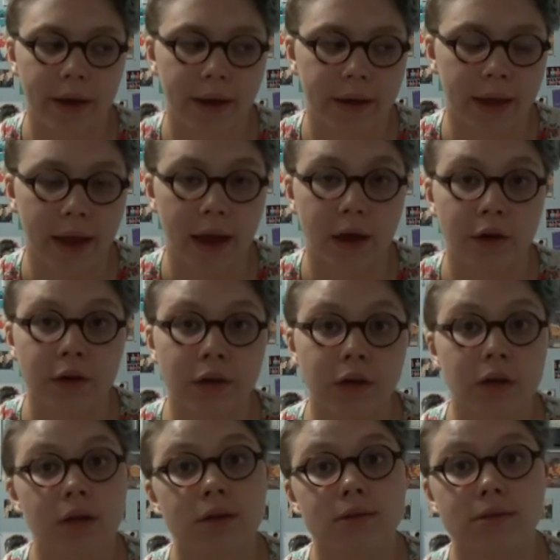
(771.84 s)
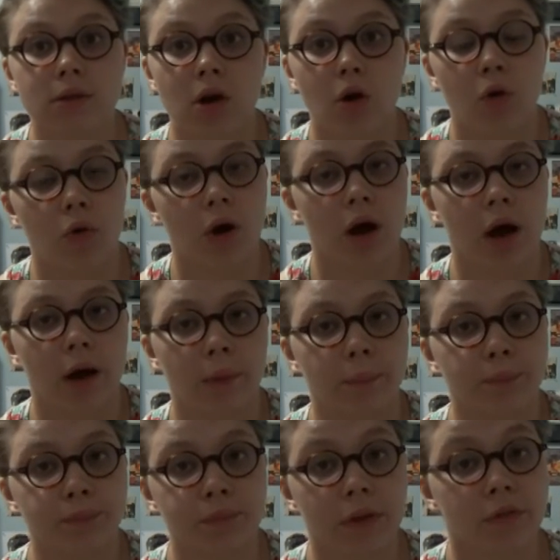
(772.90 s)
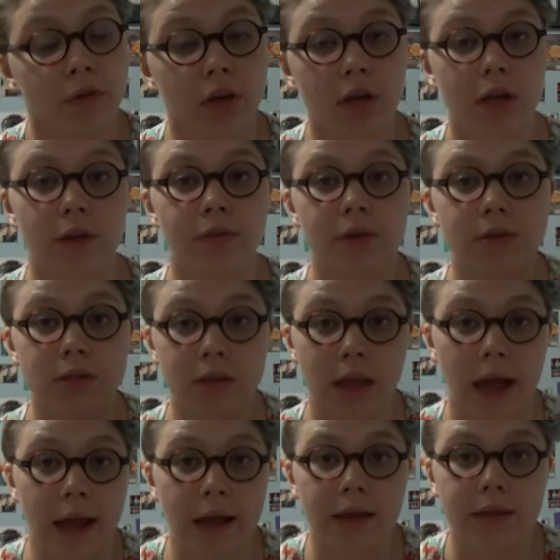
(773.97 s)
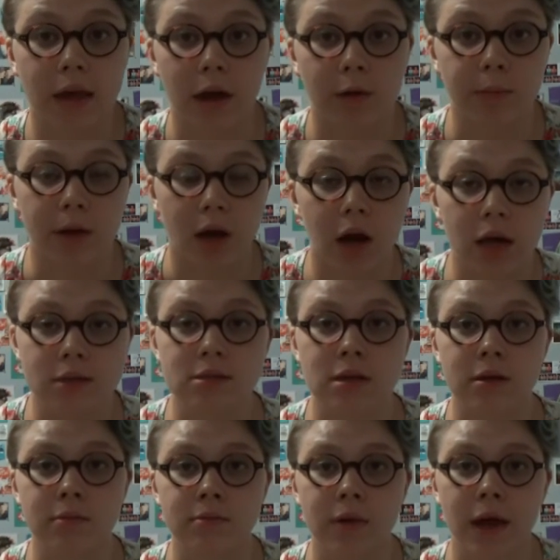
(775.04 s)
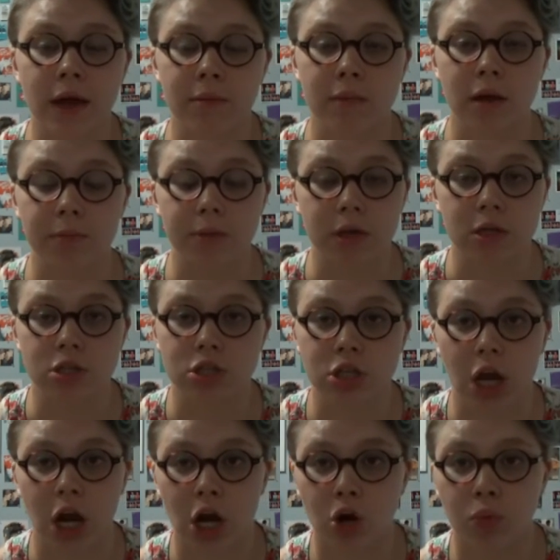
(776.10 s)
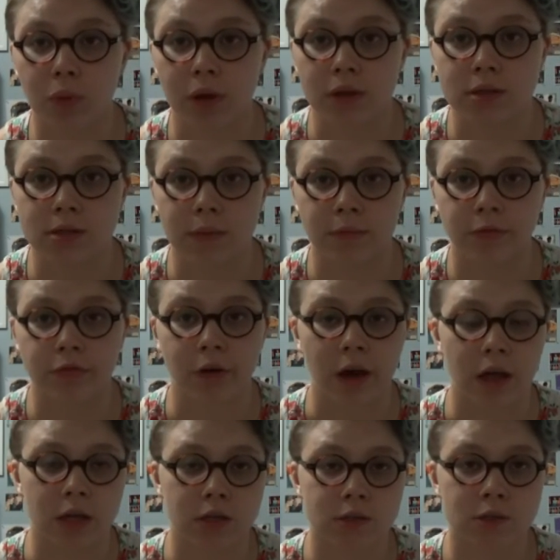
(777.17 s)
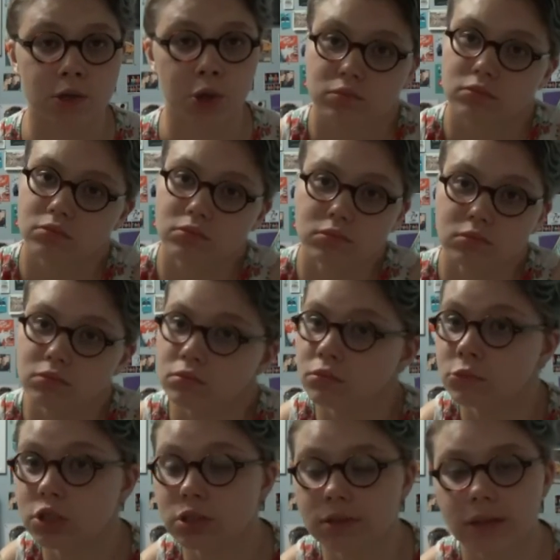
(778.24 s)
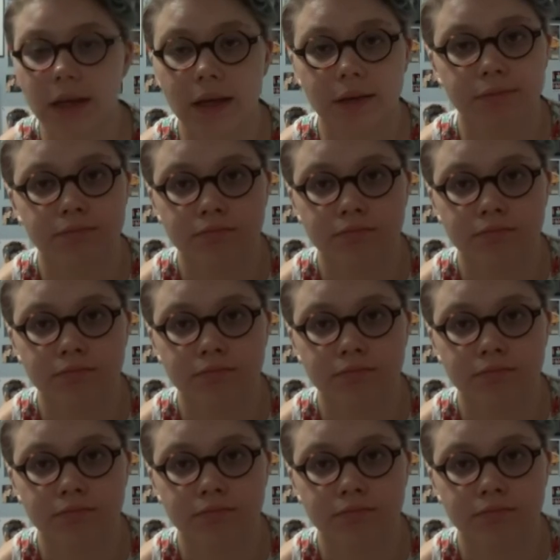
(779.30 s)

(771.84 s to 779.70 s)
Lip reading: Yeah, so if you could give this a like, that would be awesome, and maybe share with some friends who just like